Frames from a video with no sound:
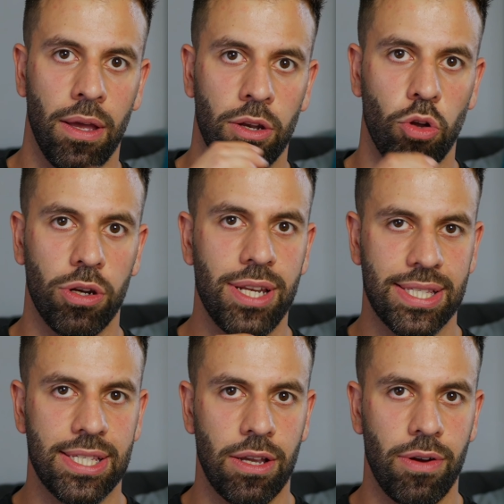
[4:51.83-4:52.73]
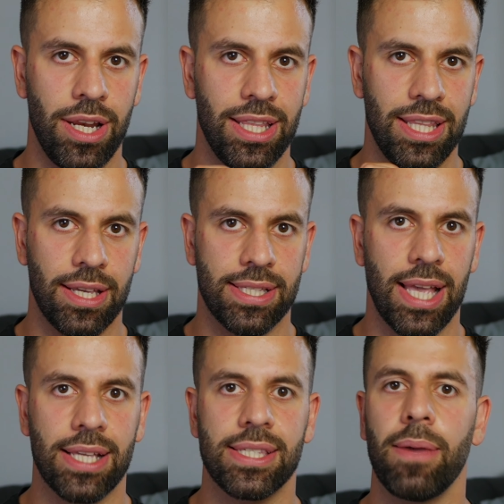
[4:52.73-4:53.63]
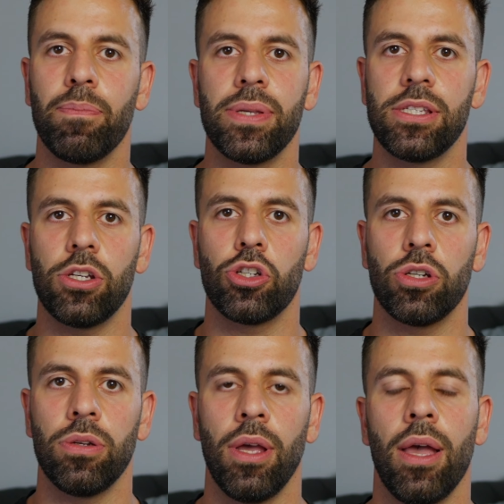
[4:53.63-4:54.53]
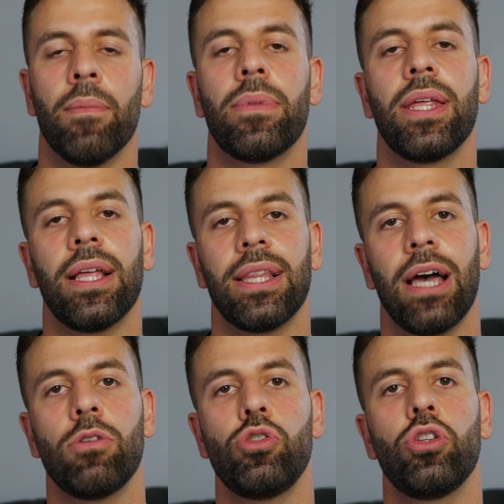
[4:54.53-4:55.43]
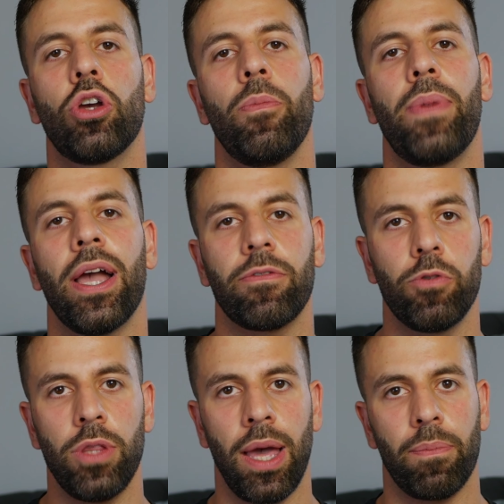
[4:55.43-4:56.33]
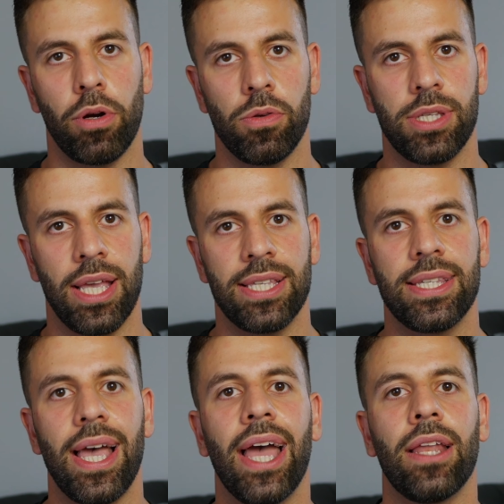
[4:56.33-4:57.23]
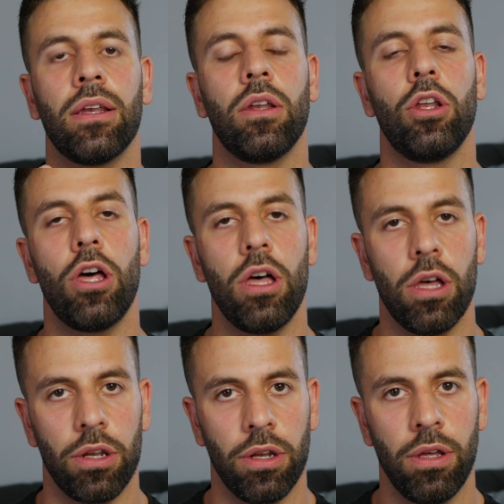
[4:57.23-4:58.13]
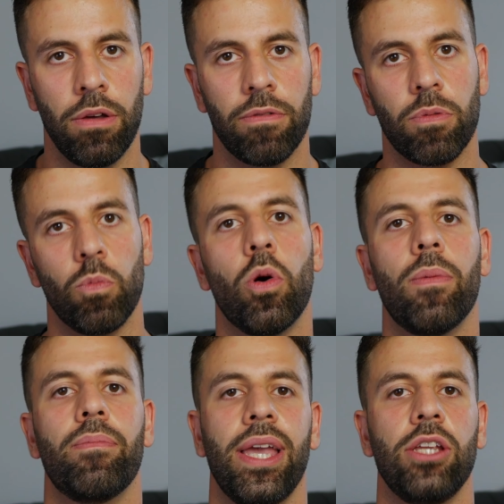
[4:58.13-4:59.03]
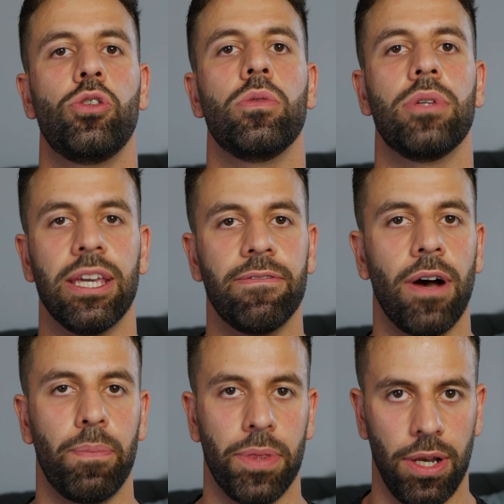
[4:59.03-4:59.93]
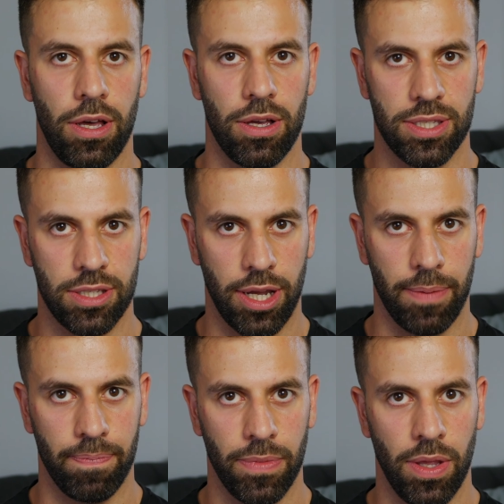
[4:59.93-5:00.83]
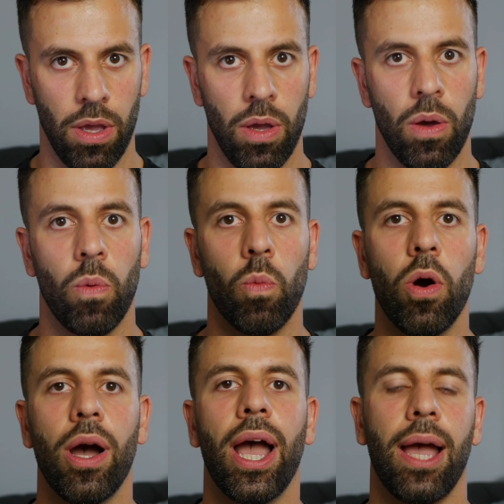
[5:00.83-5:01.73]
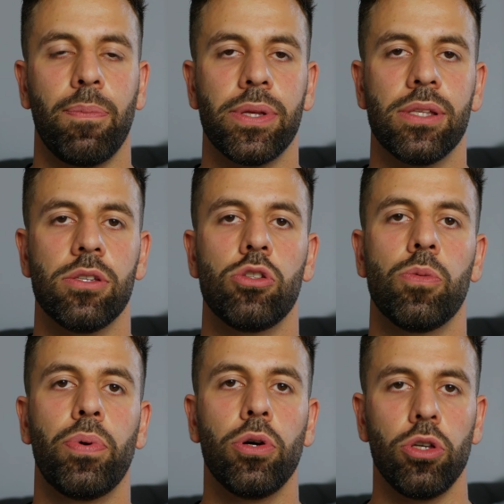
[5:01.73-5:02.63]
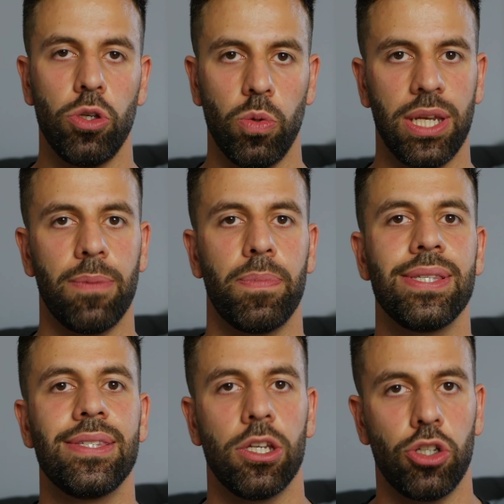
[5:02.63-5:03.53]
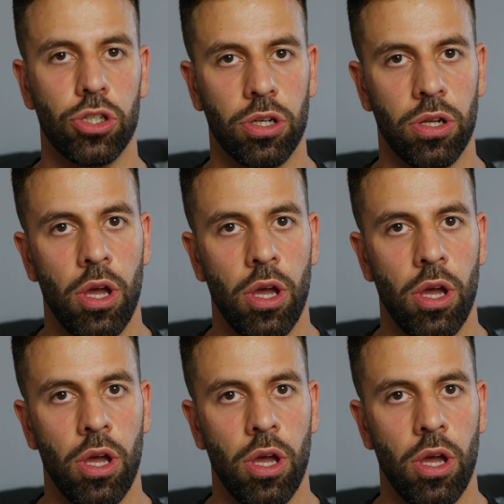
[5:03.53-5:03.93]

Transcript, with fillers: Not necessarily in the exact same position, but it allows you to go back through that process and learn from what made you give up the last time. What happened to put you in a position